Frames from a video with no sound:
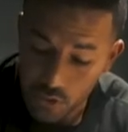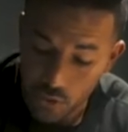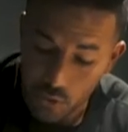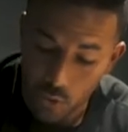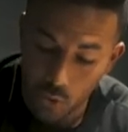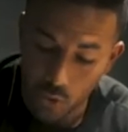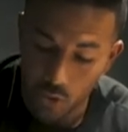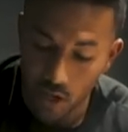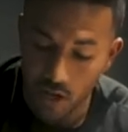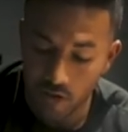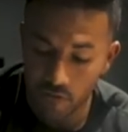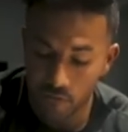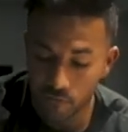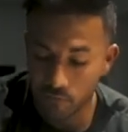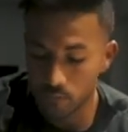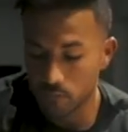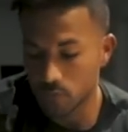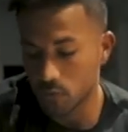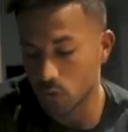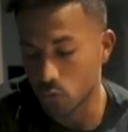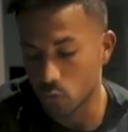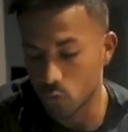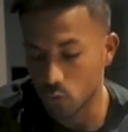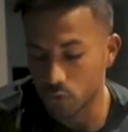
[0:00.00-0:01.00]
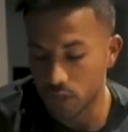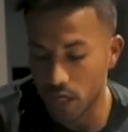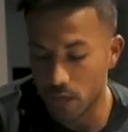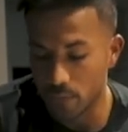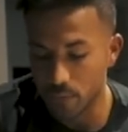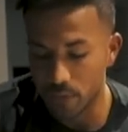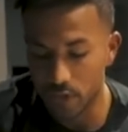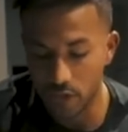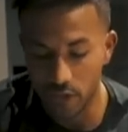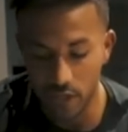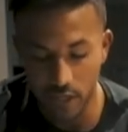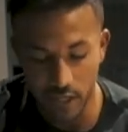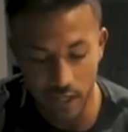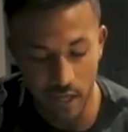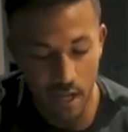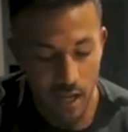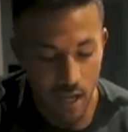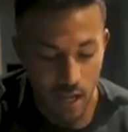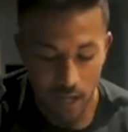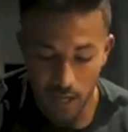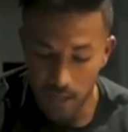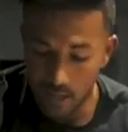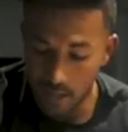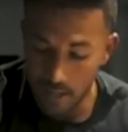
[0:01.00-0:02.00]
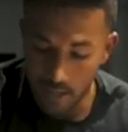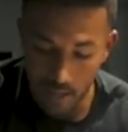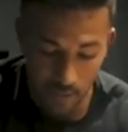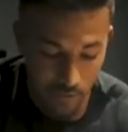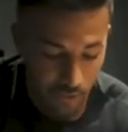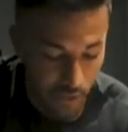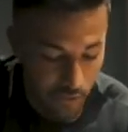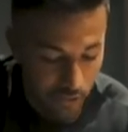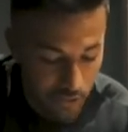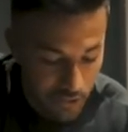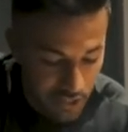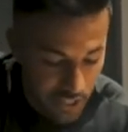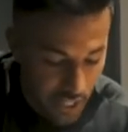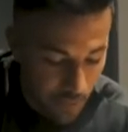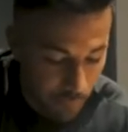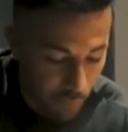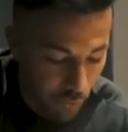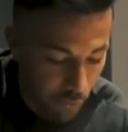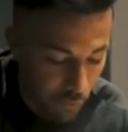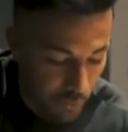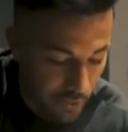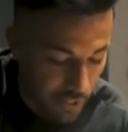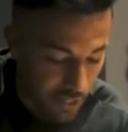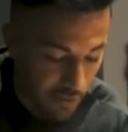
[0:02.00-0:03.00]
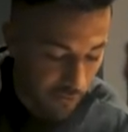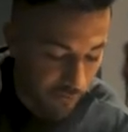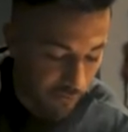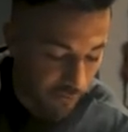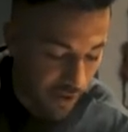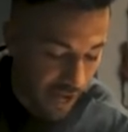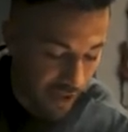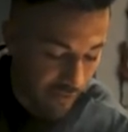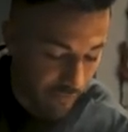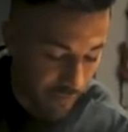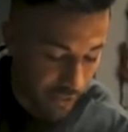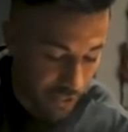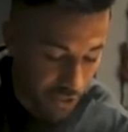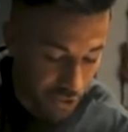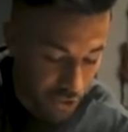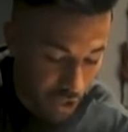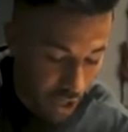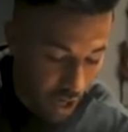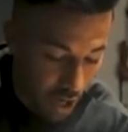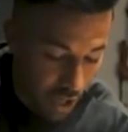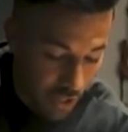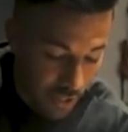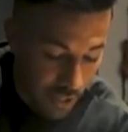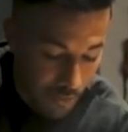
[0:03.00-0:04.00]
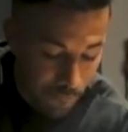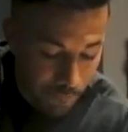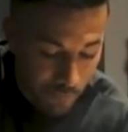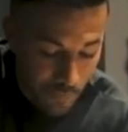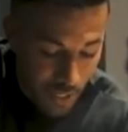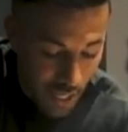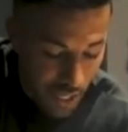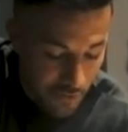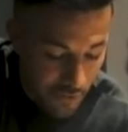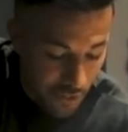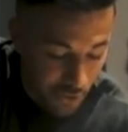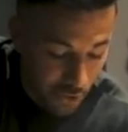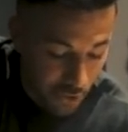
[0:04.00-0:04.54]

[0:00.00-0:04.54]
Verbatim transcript: with the cool off or cool down period. Uh, another example would be a five minute jog, and